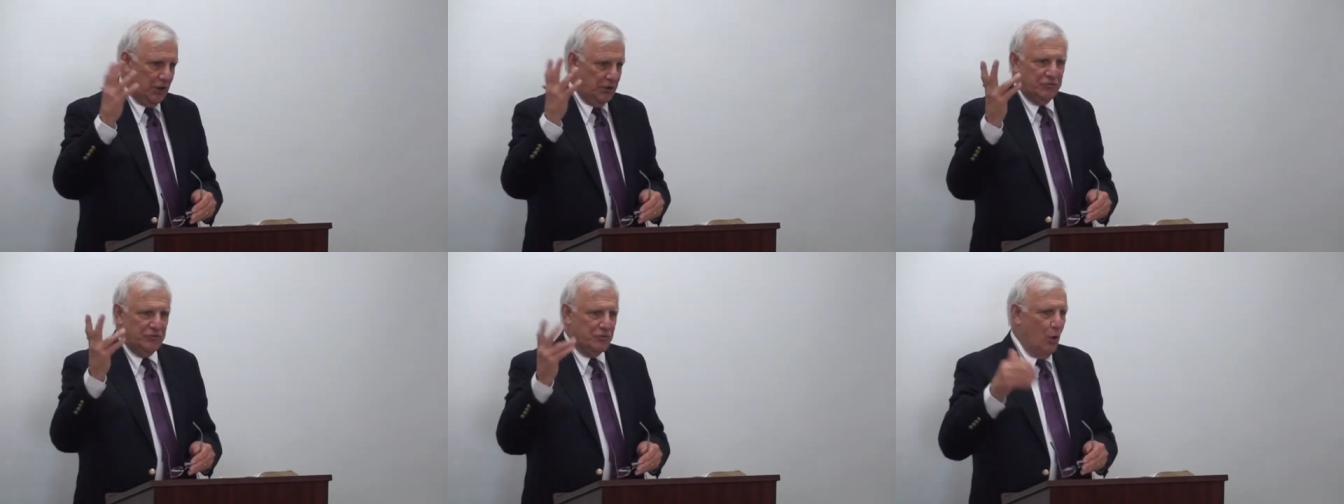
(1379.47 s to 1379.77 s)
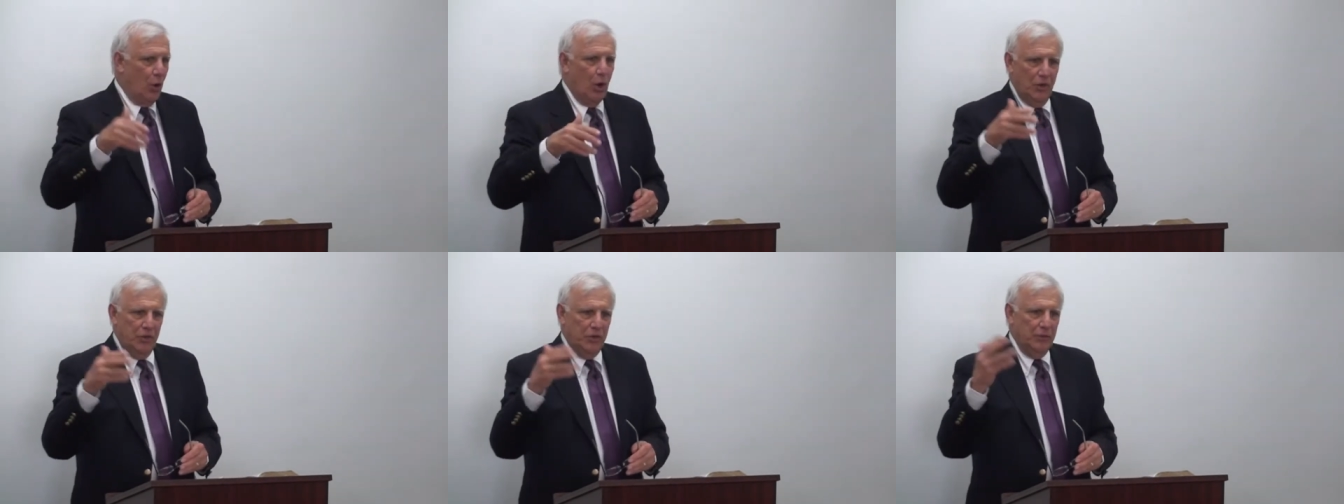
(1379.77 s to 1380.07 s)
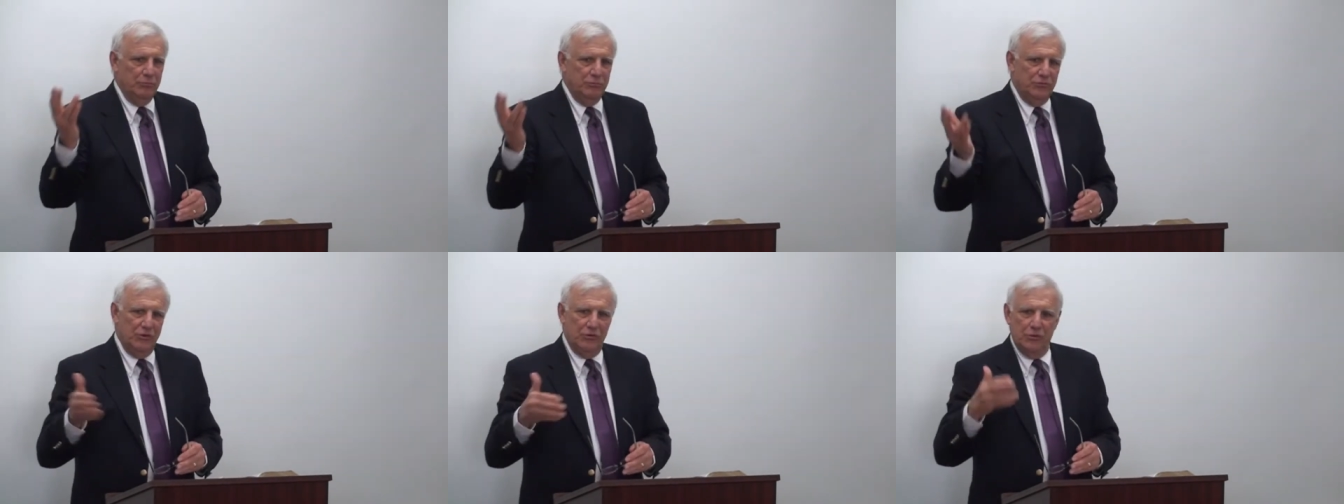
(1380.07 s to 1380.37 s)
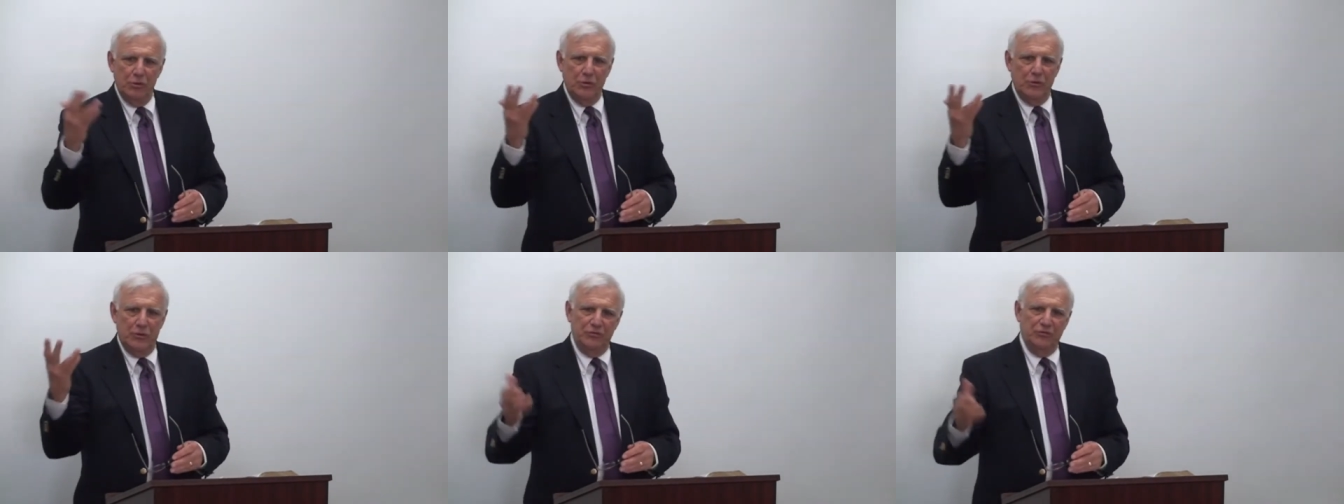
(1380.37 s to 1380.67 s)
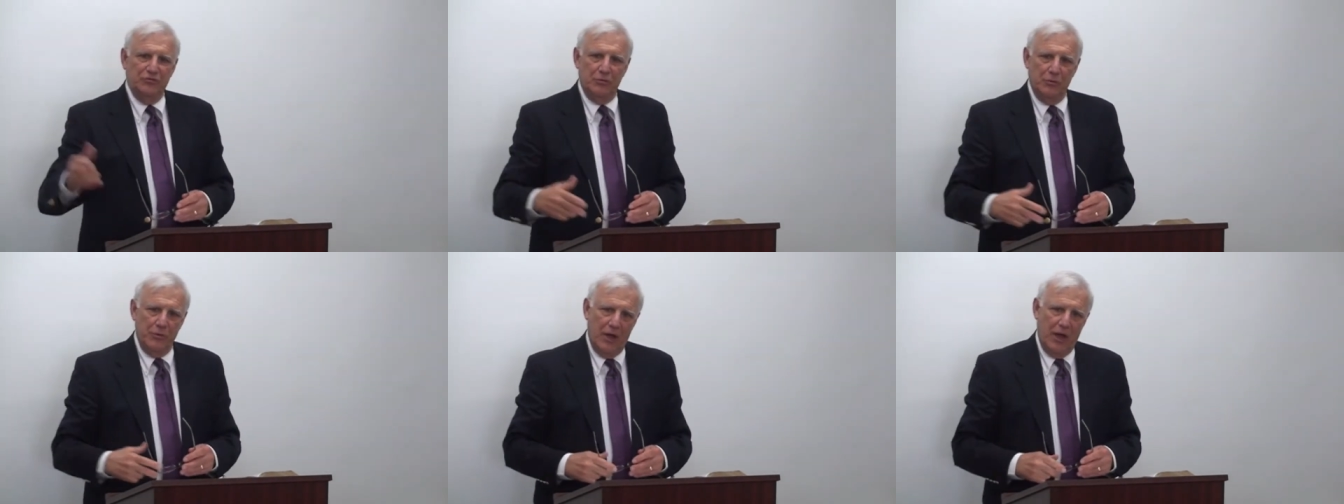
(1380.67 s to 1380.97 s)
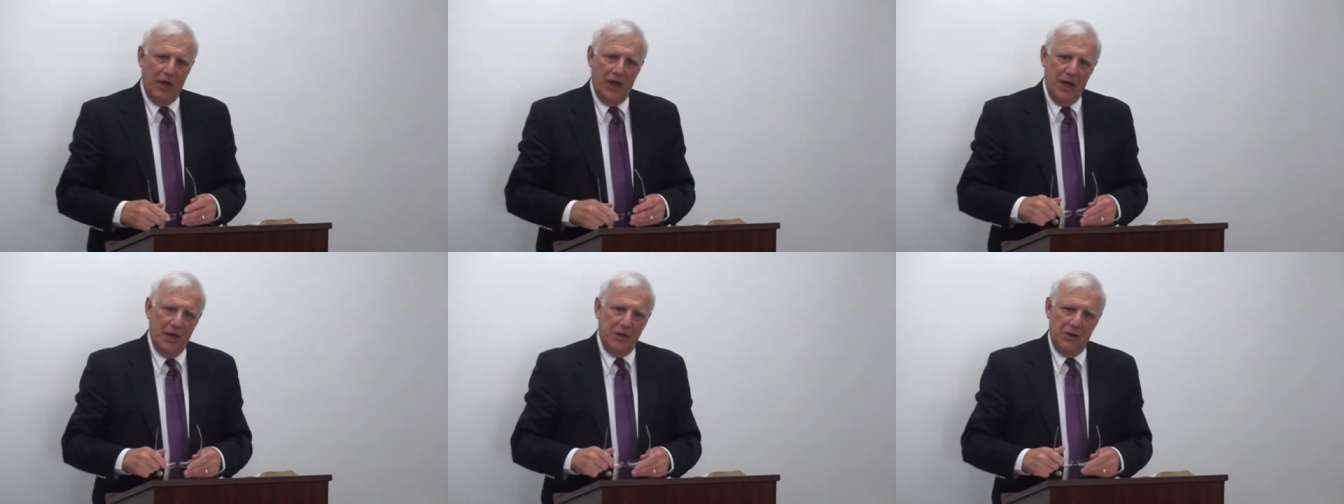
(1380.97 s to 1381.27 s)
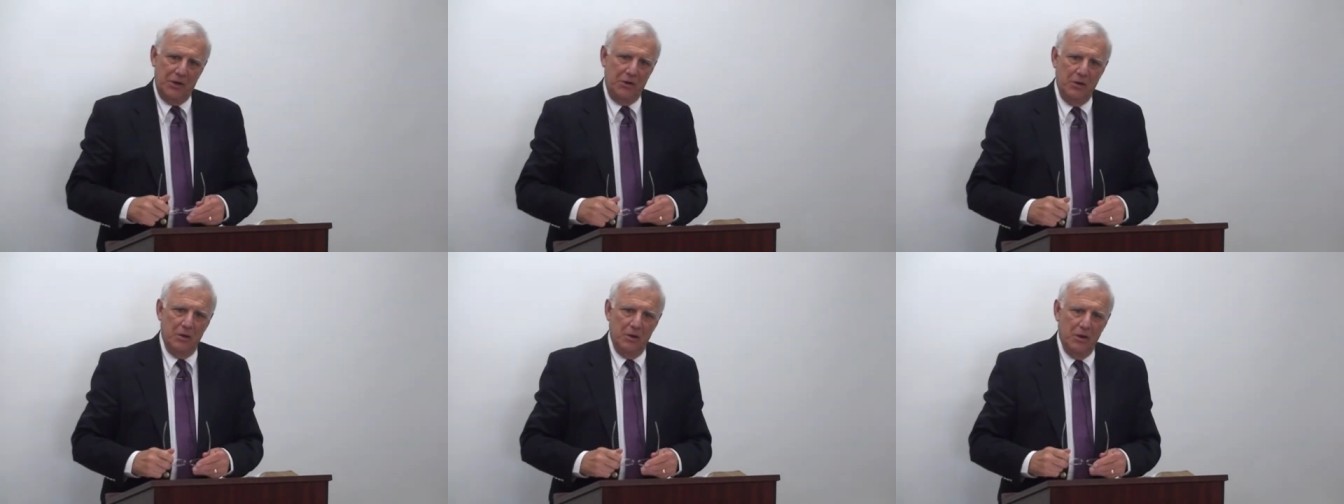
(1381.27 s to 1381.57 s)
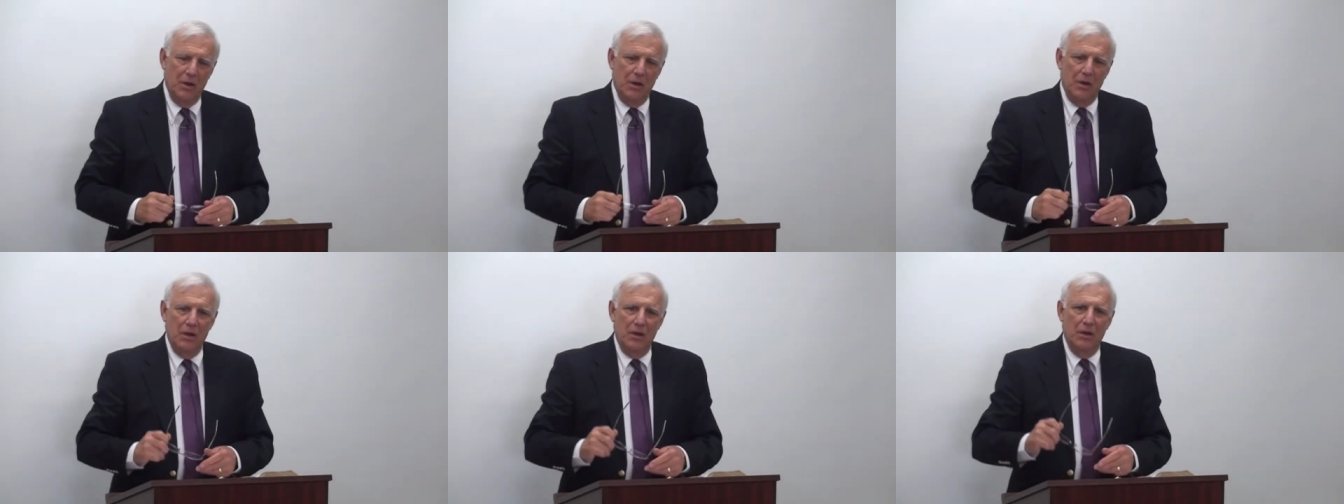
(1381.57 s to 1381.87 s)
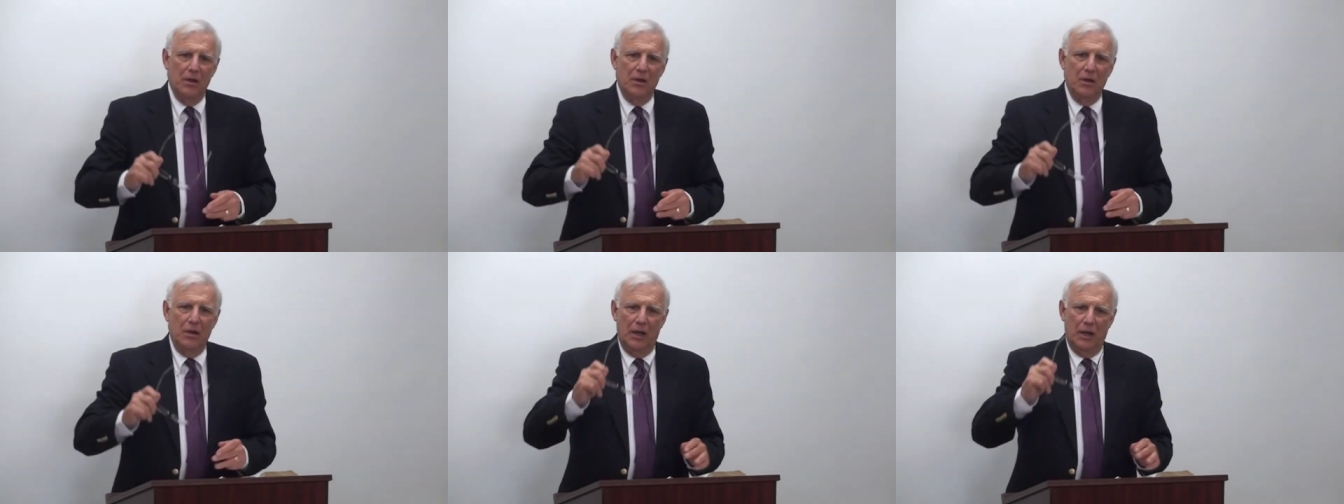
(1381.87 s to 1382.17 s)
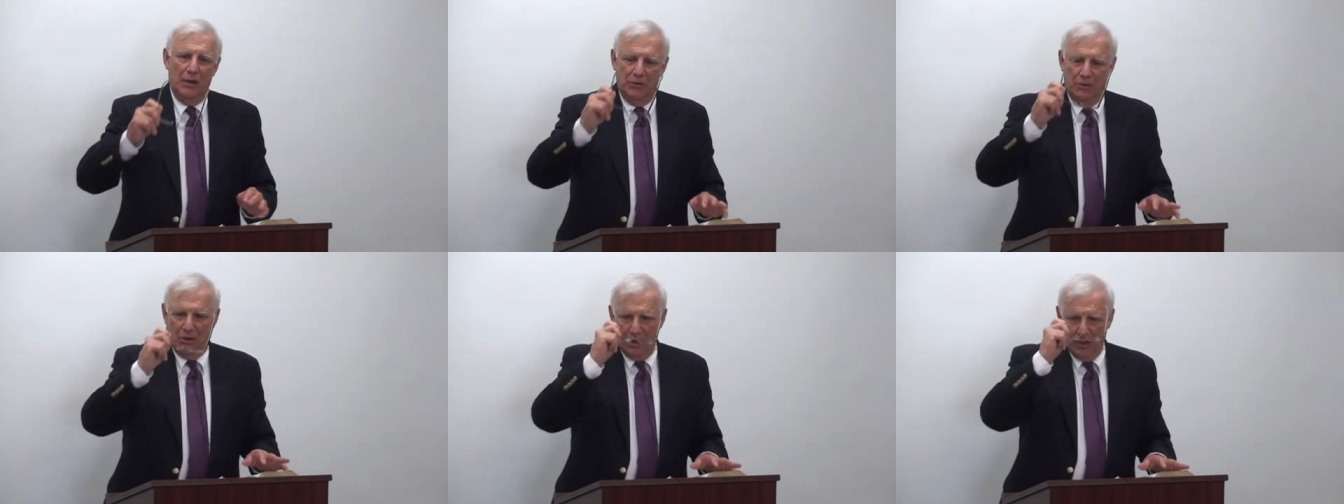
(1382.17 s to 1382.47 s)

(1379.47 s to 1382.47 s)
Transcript: has called them to do this or that, and and